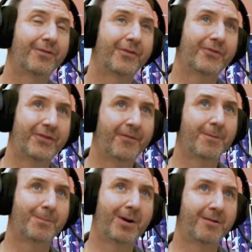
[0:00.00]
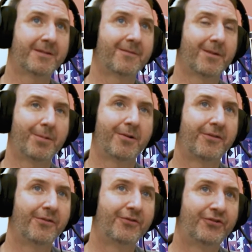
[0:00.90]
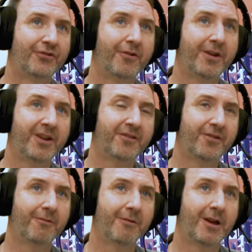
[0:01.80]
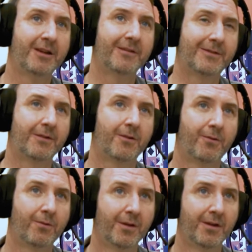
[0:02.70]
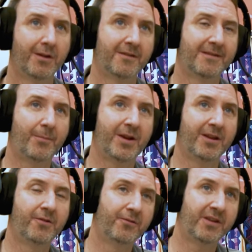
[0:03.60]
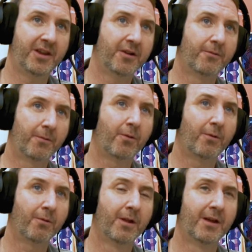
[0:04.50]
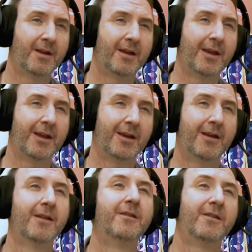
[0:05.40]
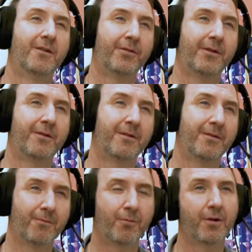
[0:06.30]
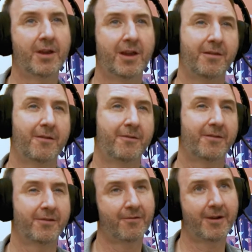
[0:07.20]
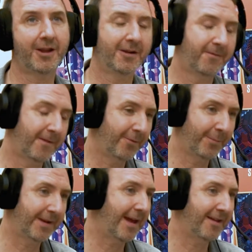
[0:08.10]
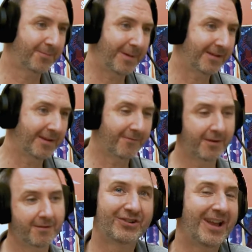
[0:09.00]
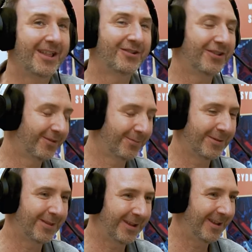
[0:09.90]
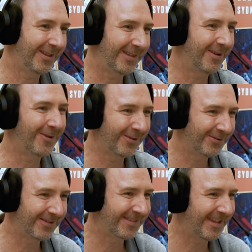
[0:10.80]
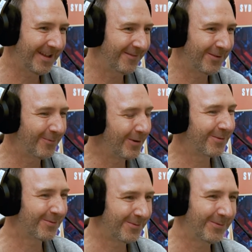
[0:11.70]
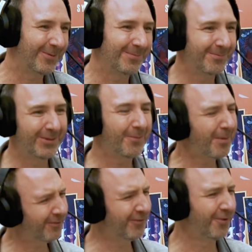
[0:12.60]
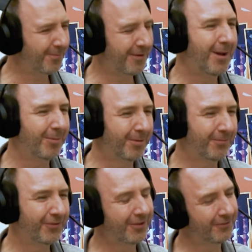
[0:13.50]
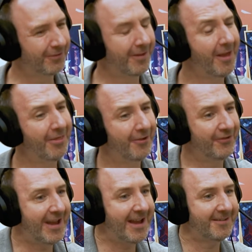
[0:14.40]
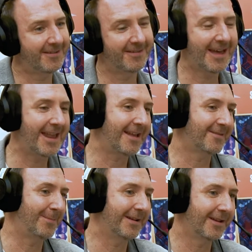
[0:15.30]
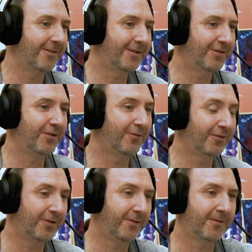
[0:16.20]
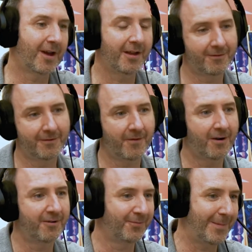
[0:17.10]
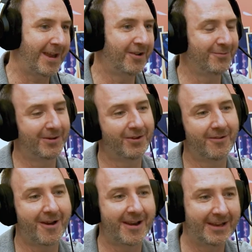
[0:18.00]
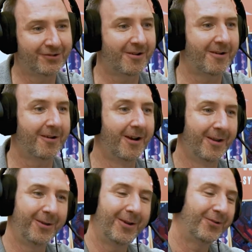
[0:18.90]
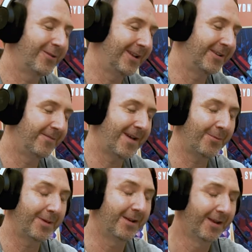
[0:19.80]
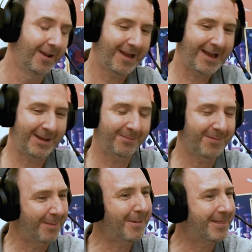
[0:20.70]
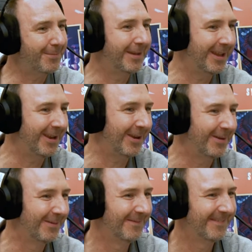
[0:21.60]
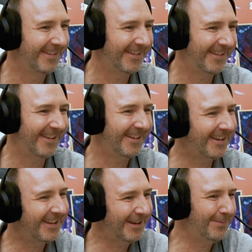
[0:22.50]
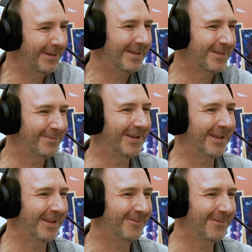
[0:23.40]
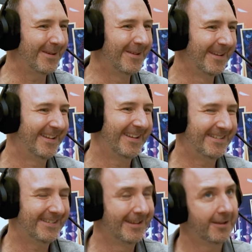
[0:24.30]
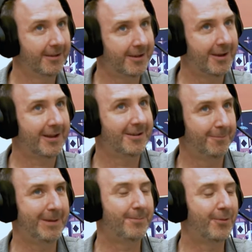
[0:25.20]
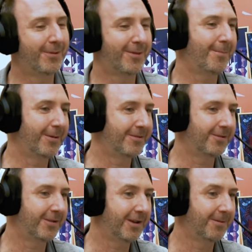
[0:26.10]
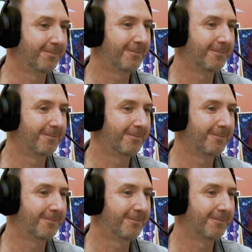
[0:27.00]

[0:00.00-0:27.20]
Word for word: there's different parts of a person's journey too right so somebody who's in a role and you know they're they're working and there's the training and development aspect of it challenges with the the artists that they have to work through and you know personal problems so, so there's as, that aspect of it too so you've got sort of artist management you got hr you got training and development i'm i'm at the beginning and, and i like being at the beginning where it's connecting people with opportunity